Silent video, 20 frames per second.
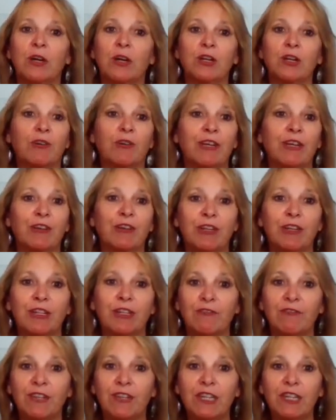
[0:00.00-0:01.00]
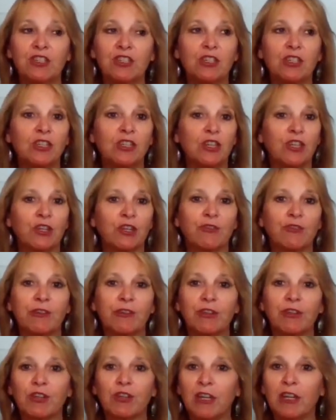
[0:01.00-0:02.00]
a greater innovation, a
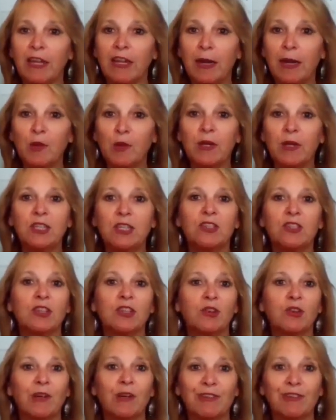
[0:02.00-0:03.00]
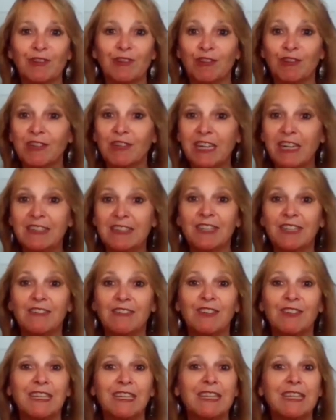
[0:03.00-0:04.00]
greater collaboration, a greater
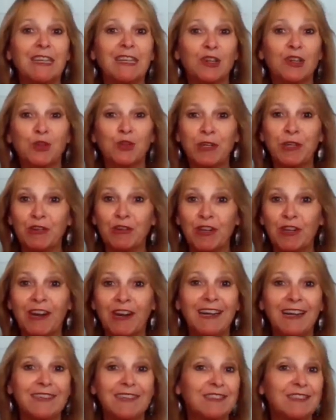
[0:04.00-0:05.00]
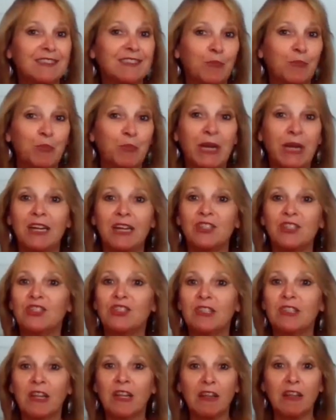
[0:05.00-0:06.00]
creativity, a greater kindness,
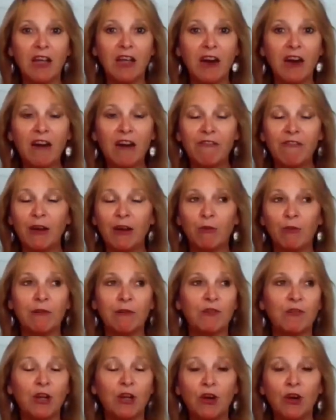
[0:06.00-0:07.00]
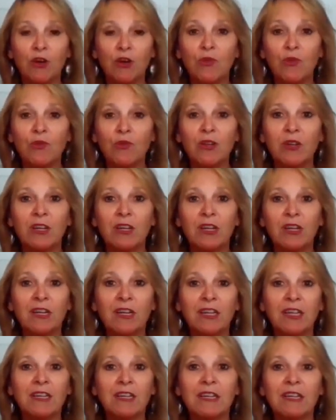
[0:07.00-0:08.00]
compassion, love that we've known.
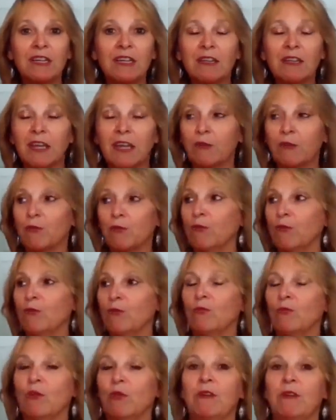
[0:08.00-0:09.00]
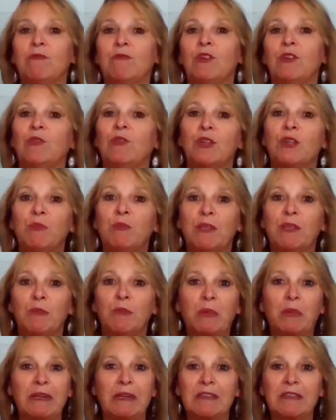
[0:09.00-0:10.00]
And like what we've known to be the
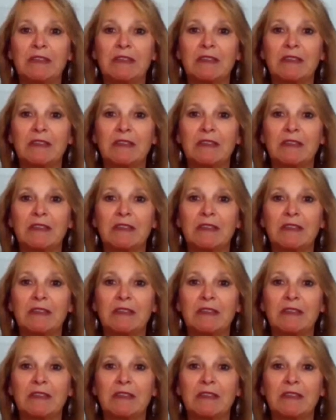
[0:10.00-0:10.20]
big